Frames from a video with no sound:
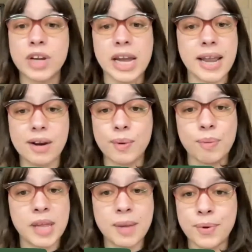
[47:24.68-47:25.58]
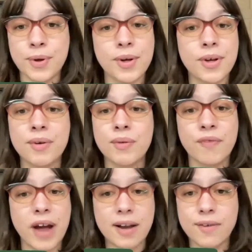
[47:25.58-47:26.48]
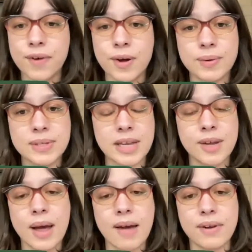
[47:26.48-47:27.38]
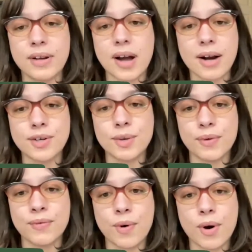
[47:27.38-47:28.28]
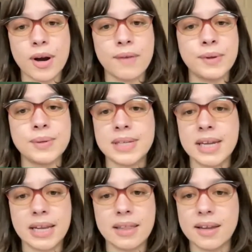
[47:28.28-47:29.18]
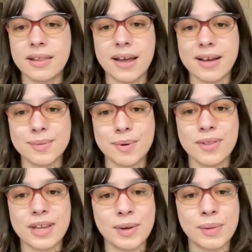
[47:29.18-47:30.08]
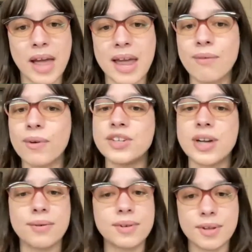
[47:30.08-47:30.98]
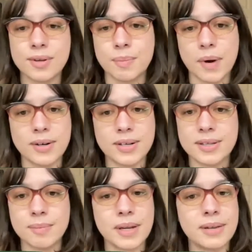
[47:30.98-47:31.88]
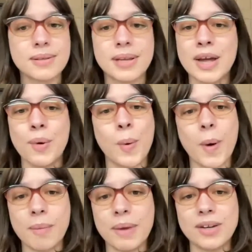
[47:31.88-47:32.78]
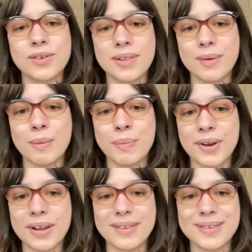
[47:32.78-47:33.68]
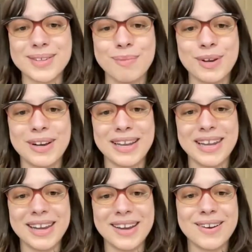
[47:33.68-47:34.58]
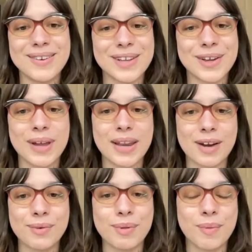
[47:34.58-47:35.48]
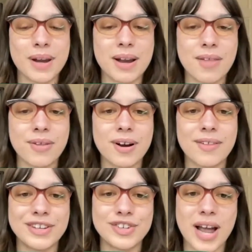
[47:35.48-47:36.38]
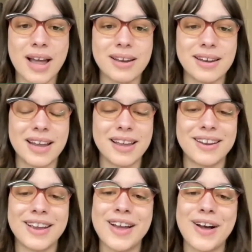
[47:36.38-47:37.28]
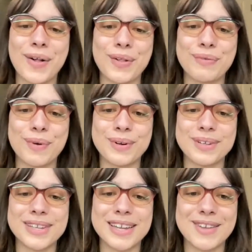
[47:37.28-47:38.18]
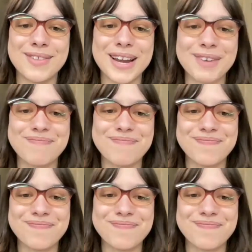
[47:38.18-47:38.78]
connect with people, find folks that you haven't talked to before. If you see anything in the expo that you like, reach out to those participants. We want to make sure that we're building this community here, so connect with one another on the chat, and I'll look forward to seeing you there.